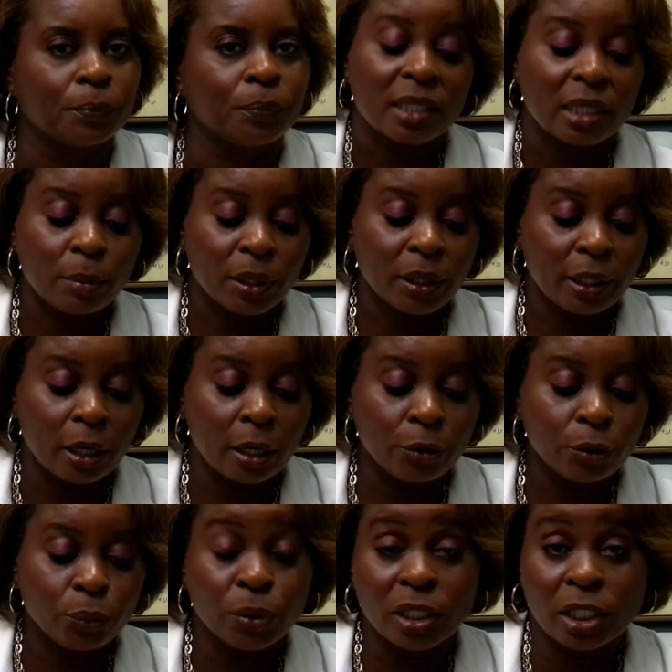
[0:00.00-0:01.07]
Some of the
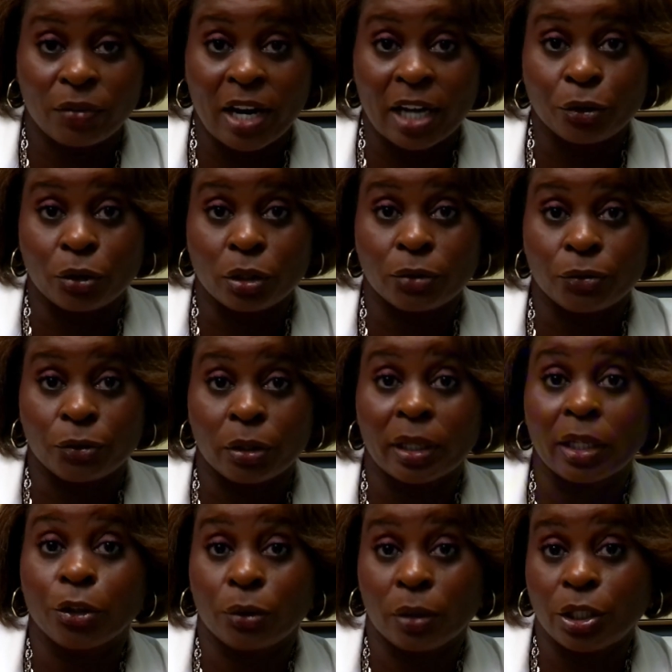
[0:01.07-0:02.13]
other risk factors for
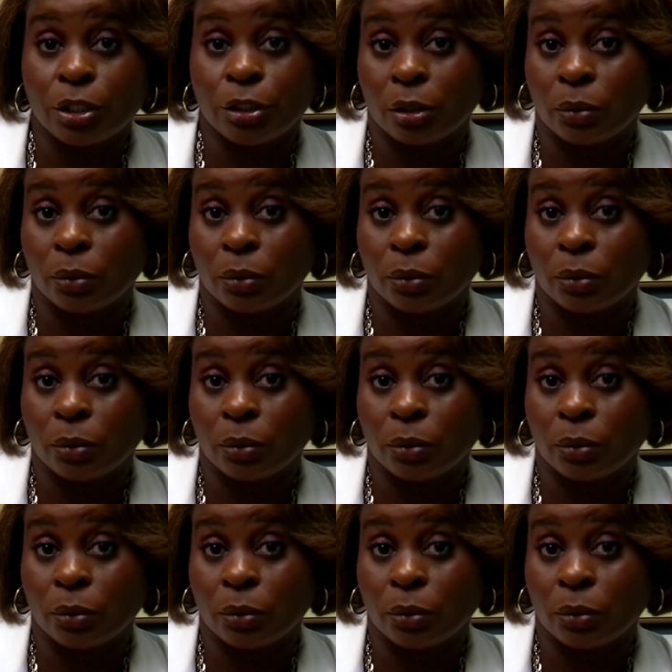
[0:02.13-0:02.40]
increasing